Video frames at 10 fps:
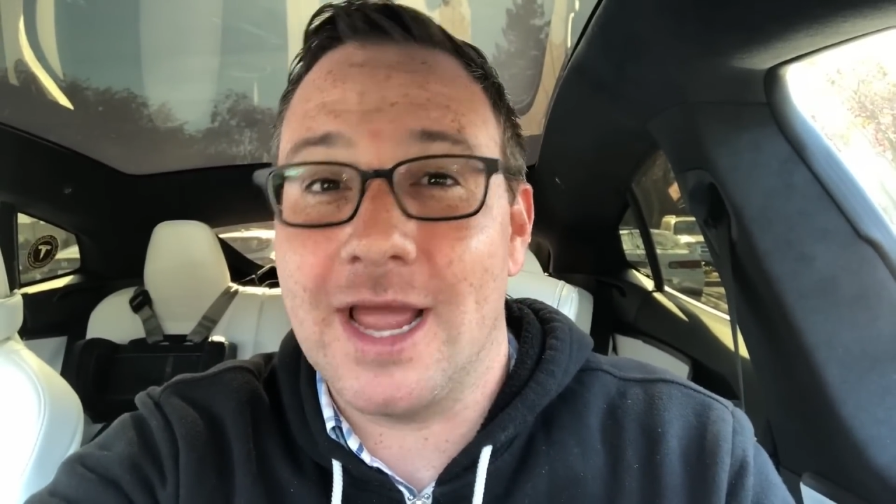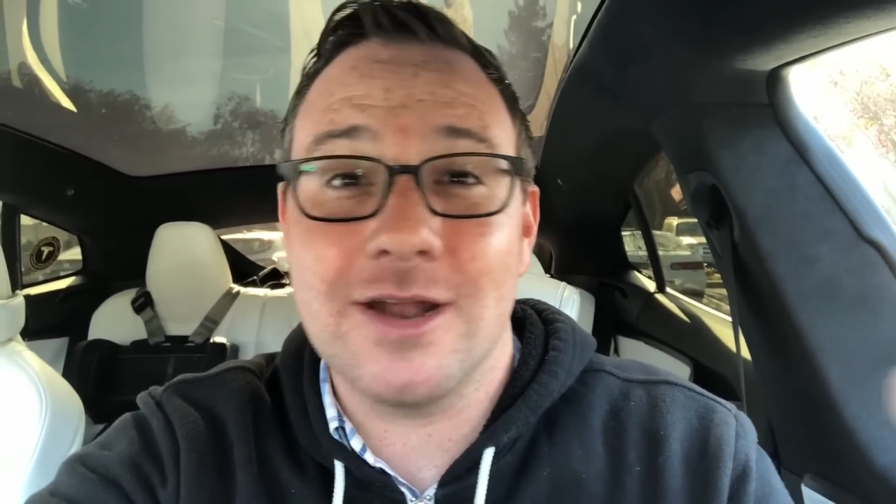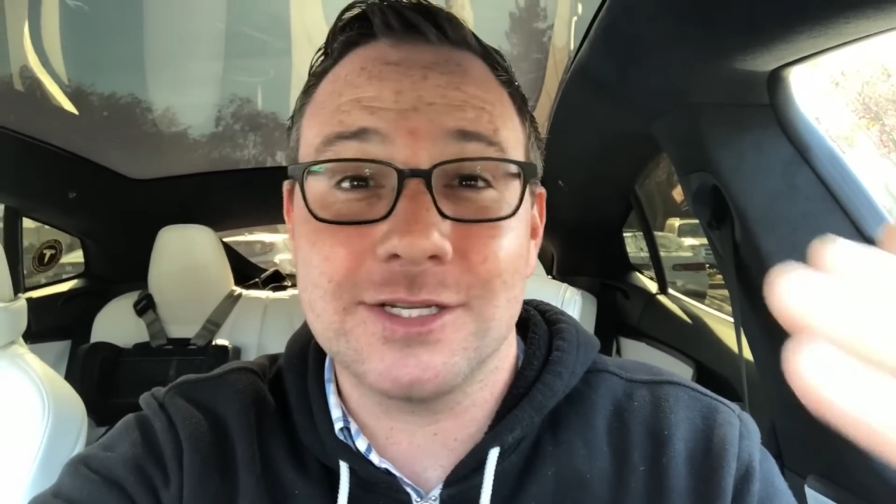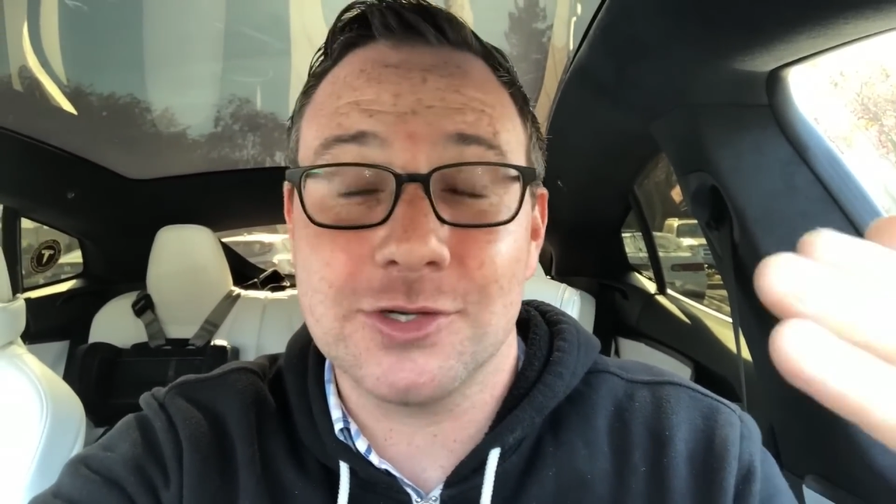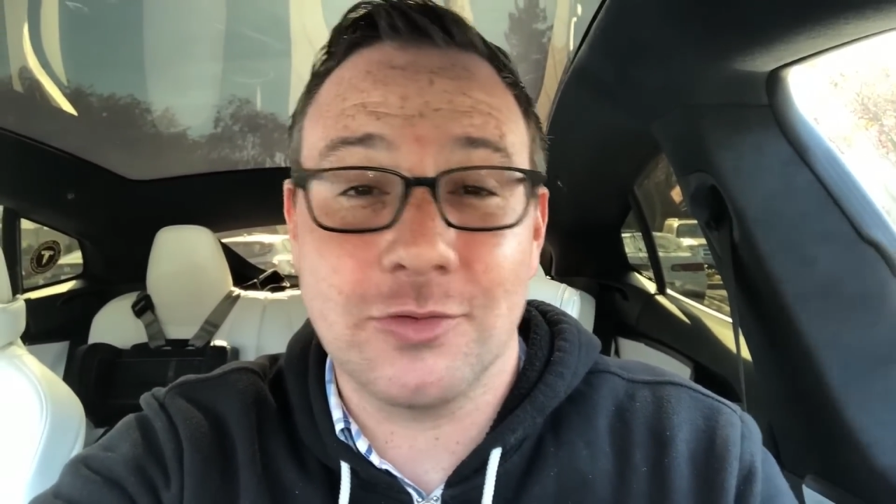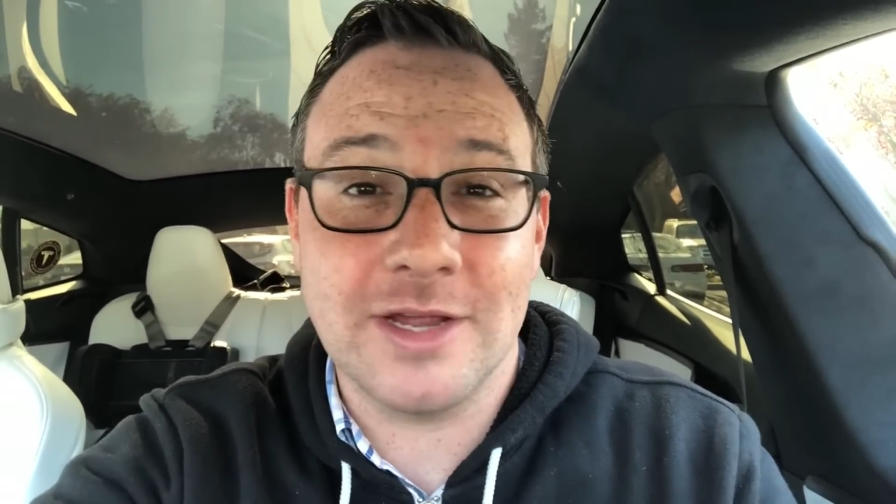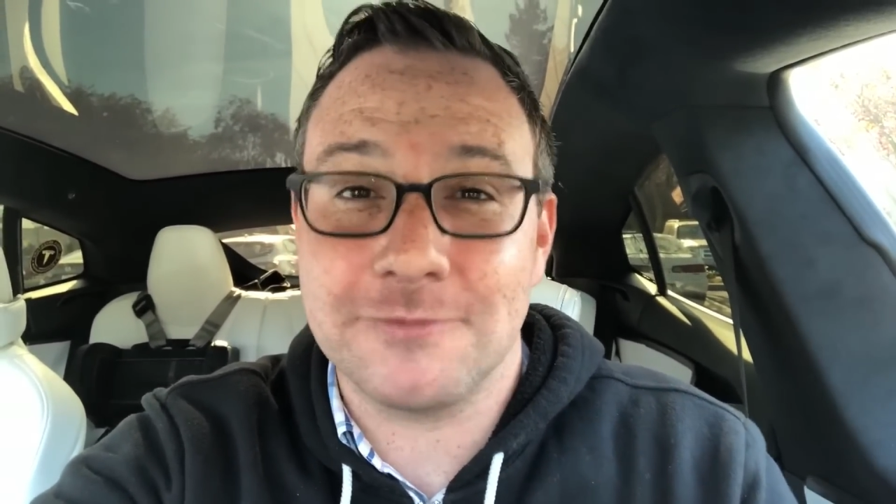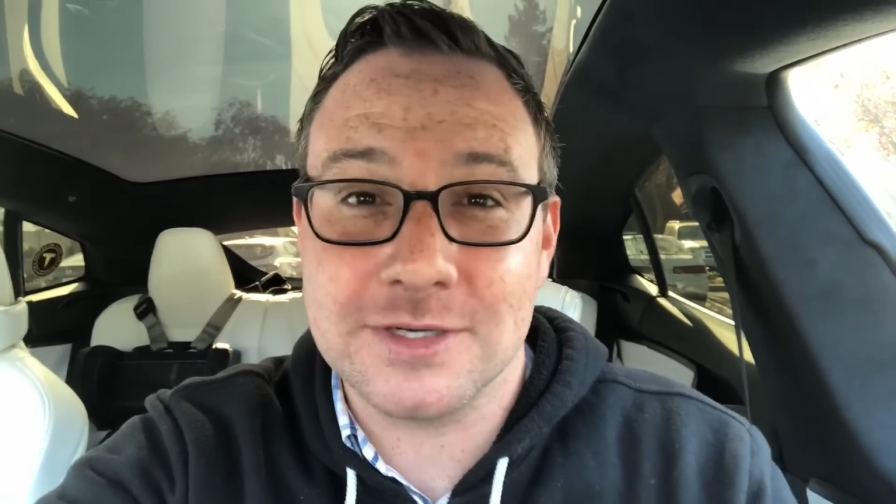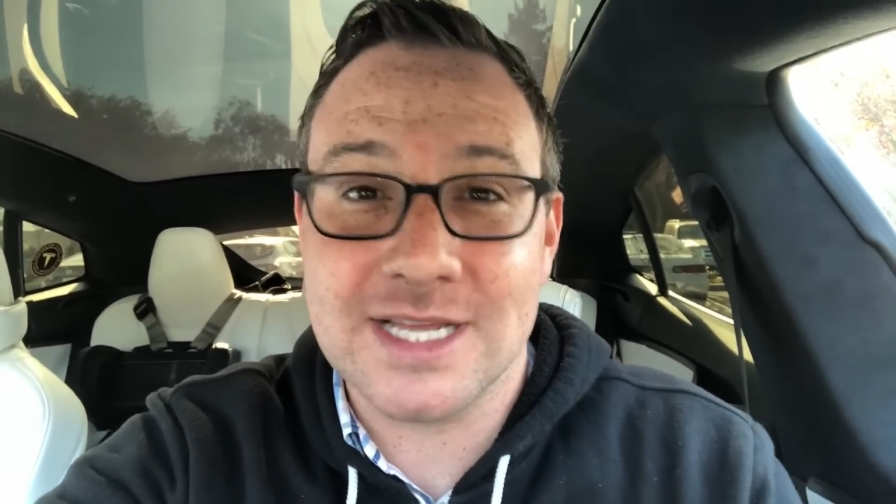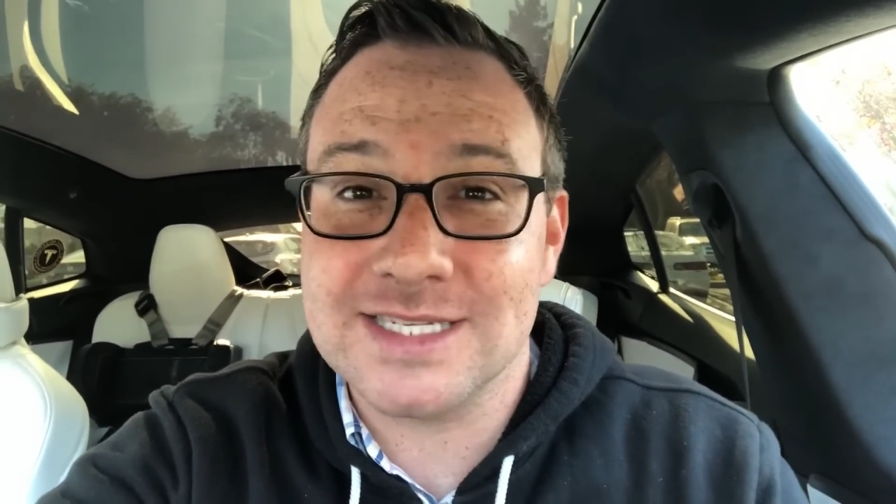and also great
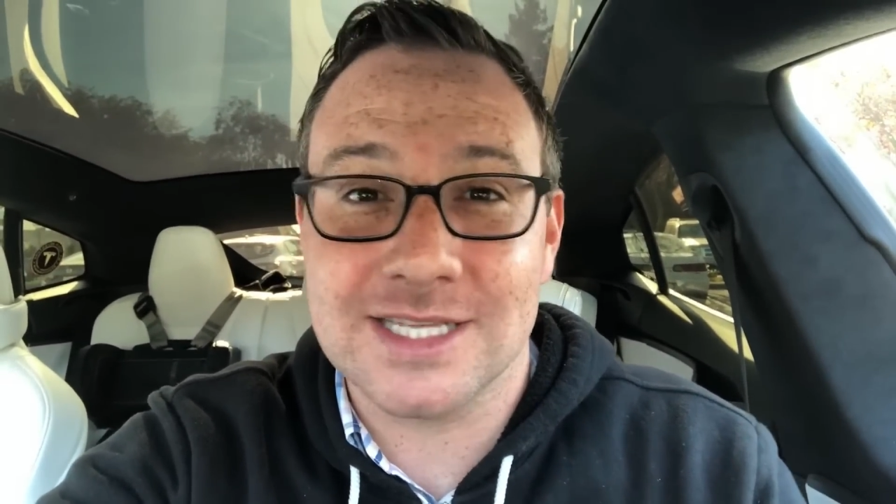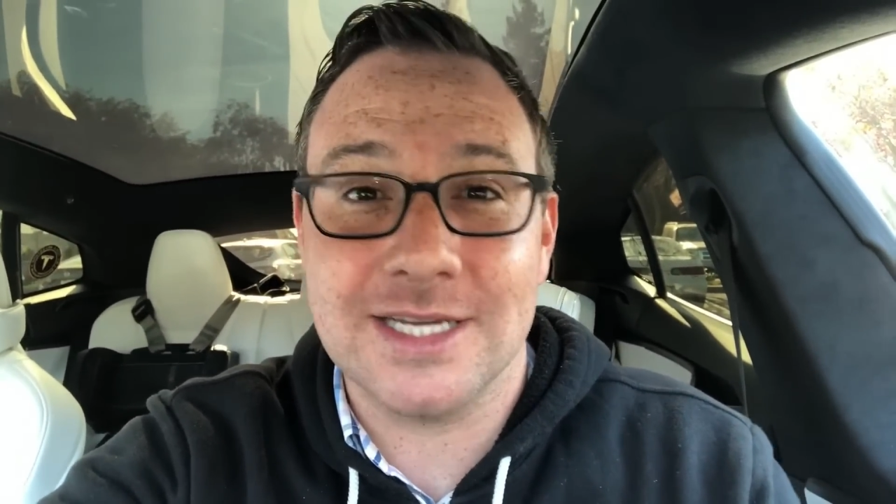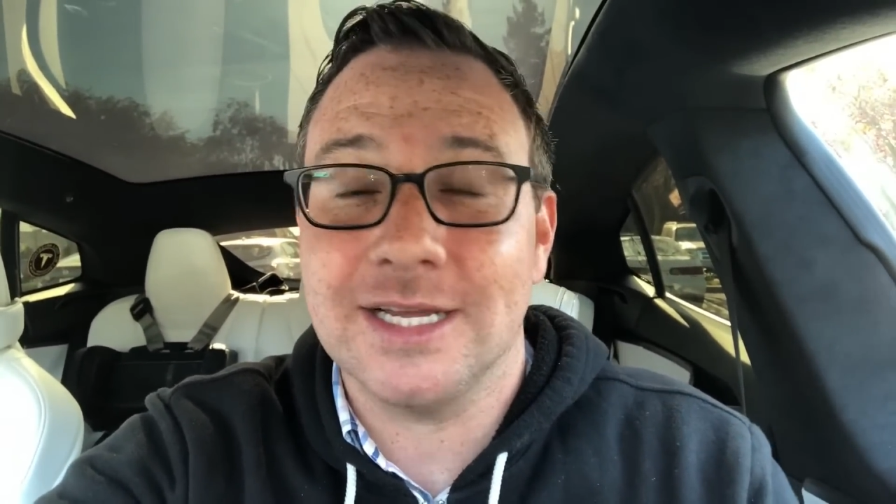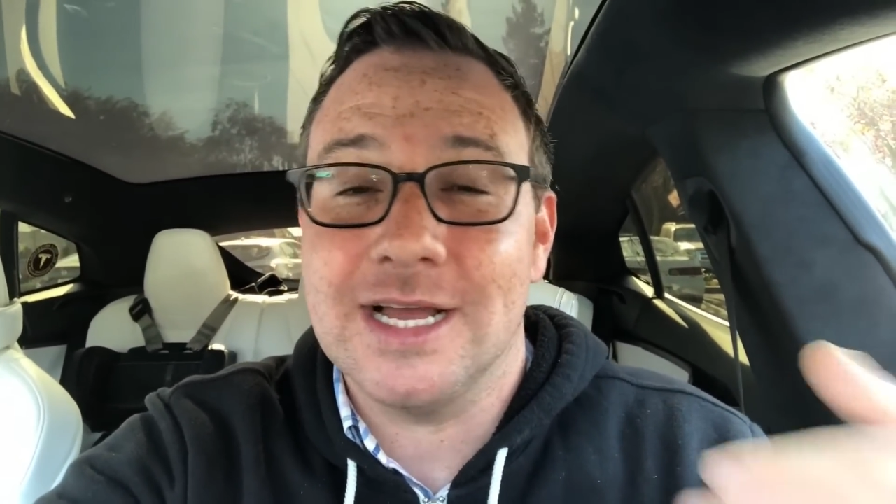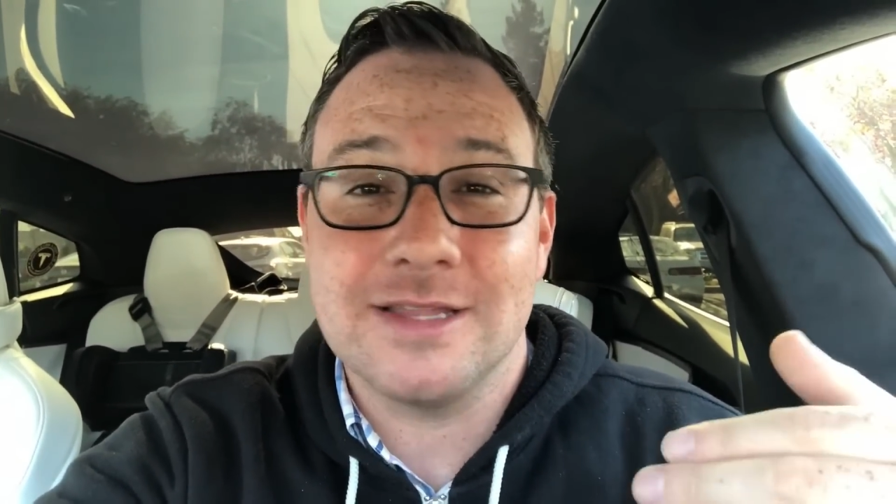for Tesla